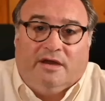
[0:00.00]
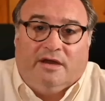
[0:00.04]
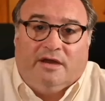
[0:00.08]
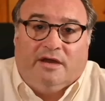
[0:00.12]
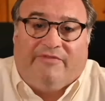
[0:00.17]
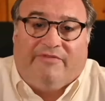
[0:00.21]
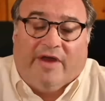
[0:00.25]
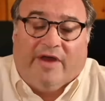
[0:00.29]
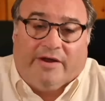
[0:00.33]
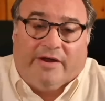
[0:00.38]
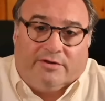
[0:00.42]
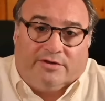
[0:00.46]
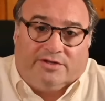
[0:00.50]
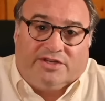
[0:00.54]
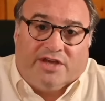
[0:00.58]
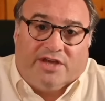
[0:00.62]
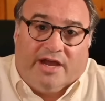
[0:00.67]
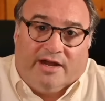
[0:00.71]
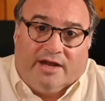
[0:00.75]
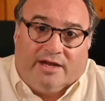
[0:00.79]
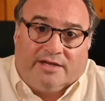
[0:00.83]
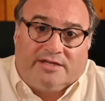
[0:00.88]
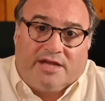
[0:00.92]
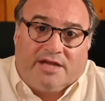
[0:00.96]
a fighter
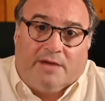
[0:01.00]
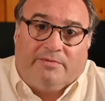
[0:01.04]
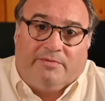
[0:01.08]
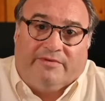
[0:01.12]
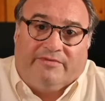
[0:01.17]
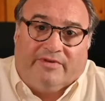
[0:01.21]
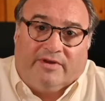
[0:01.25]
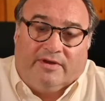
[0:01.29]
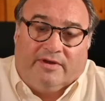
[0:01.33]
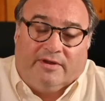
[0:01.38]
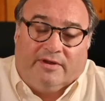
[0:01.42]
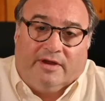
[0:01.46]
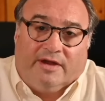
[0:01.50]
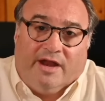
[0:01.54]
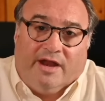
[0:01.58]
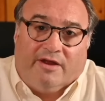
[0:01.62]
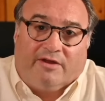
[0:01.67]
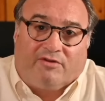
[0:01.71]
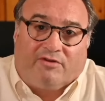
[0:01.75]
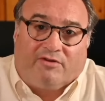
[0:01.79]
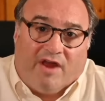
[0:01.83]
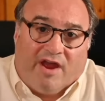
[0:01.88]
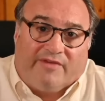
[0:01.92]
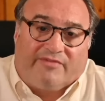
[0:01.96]
jet on top of a, an
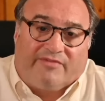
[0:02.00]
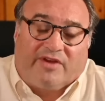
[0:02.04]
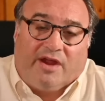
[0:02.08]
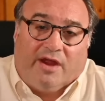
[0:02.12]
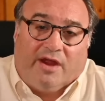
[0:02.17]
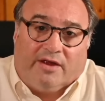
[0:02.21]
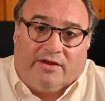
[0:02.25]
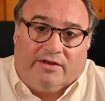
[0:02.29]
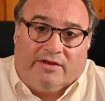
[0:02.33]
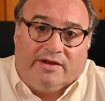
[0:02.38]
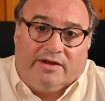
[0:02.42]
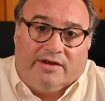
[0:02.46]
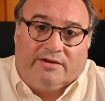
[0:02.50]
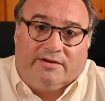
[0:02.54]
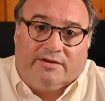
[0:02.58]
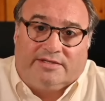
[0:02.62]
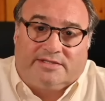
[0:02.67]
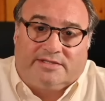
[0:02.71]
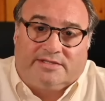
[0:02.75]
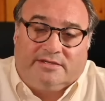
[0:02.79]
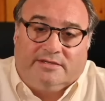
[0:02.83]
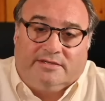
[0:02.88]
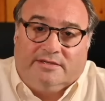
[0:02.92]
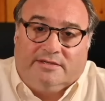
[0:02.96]
aircraft carrier.
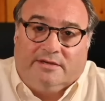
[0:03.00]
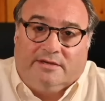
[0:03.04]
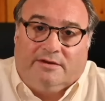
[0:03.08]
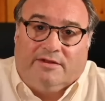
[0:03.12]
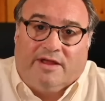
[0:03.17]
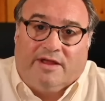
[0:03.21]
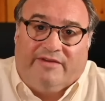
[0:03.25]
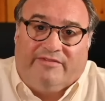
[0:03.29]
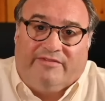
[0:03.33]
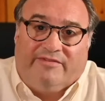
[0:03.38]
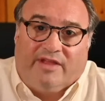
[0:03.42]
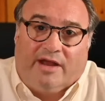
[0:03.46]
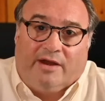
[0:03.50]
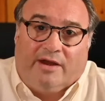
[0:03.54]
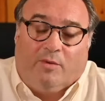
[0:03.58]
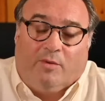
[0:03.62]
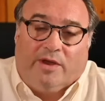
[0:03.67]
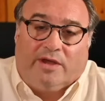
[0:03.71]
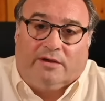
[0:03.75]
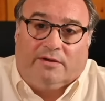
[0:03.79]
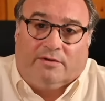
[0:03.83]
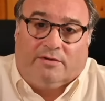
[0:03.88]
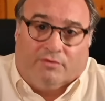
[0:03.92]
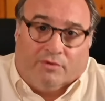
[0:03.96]
It's you don't have a lot of
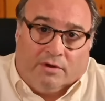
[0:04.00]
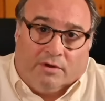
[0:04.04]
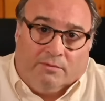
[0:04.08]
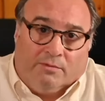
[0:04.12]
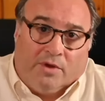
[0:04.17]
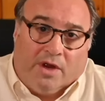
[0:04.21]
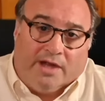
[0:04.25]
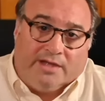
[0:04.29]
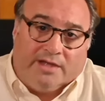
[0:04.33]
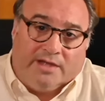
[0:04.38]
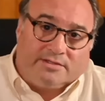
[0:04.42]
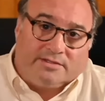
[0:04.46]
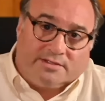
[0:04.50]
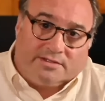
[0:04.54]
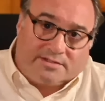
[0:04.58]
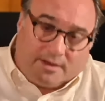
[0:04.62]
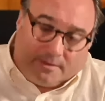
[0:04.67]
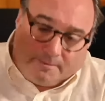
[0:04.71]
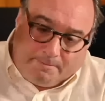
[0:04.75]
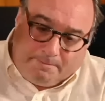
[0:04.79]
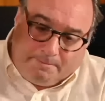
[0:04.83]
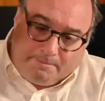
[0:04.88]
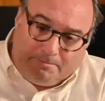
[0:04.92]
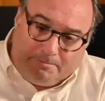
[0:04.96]
wiggle room, right? So it's
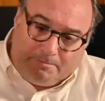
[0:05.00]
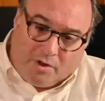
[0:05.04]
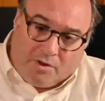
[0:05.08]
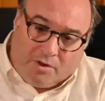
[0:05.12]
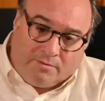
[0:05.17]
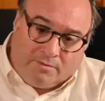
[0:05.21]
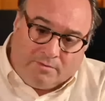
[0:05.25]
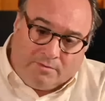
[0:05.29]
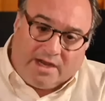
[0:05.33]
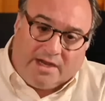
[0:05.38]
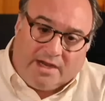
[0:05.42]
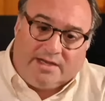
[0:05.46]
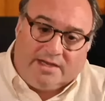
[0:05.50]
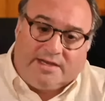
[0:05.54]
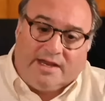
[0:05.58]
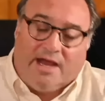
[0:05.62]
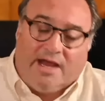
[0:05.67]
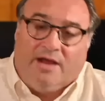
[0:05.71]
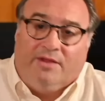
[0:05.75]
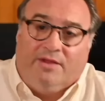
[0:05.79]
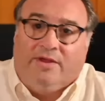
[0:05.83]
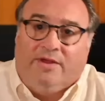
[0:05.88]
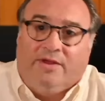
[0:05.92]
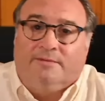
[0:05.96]
like boom, get it
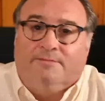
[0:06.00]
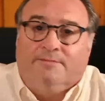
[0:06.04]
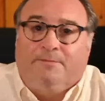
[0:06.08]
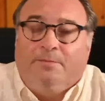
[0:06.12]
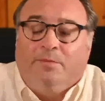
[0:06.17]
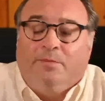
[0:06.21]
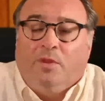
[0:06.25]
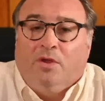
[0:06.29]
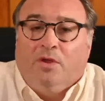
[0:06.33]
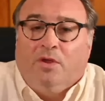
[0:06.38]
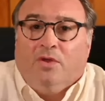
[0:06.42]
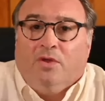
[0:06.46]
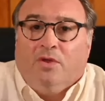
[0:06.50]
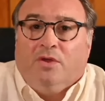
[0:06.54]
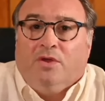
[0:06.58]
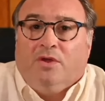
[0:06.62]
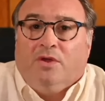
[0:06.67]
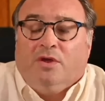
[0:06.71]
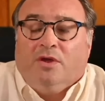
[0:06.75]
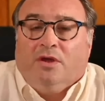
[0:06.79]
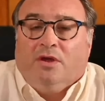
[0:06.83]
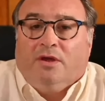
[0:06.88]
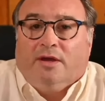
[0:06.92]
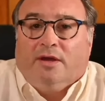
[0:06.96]
down there.
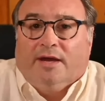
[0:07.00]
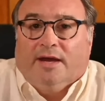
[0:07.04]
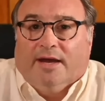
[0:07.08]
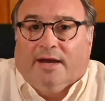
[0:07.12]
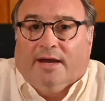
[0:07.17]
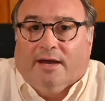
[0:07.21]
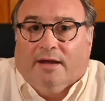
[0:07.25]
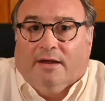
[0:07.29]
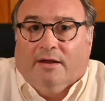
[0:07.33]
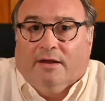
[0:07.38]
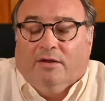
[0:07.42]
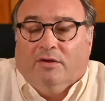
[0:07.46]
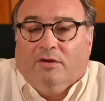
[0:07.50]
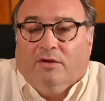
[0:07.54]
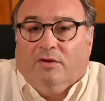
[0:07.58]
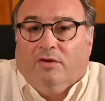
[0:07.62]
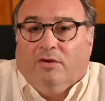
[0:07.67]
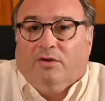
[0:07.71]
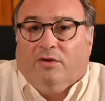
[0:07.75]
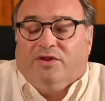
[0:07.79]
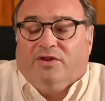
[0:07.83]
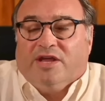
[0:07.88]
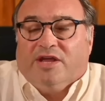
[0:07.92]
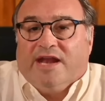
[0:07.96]
Uh,
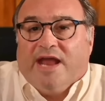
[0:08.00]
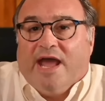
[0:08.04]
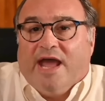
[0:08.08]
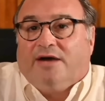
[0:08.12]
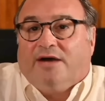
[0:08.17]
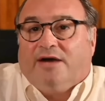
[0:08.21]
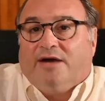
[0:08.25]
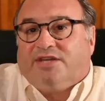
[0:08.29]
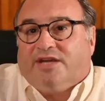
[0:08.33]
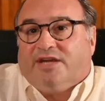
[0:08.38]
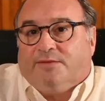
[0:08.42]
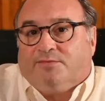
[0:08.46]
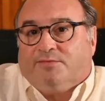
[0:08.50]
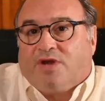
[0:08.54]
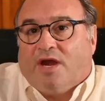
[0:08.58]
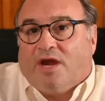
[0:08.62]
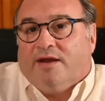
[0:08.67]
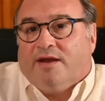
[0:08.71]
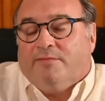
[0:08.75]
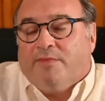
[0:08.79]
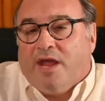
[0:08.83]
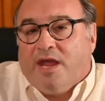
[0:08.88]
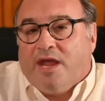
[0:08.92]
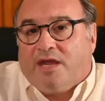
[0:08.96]
the analogy I'm trying
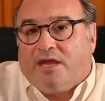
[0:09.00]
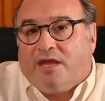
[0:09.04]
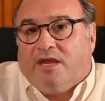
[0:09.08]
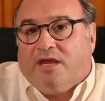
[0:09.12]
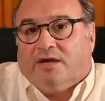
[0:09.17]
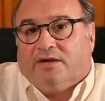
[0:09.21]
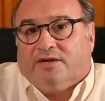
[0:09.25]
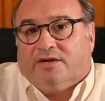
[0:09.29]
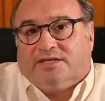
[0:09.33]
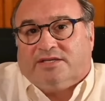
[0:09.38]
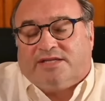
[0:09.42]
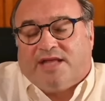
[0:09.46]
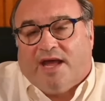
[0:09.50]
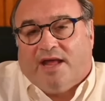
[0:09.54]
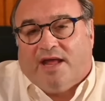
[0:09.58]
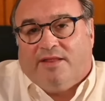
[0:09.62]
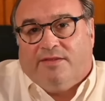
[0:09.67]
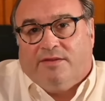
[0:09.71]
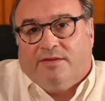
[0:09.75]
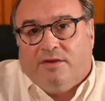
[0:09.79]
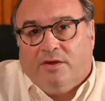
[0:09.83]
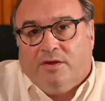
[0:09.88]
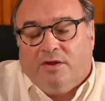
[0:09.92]
to make here is that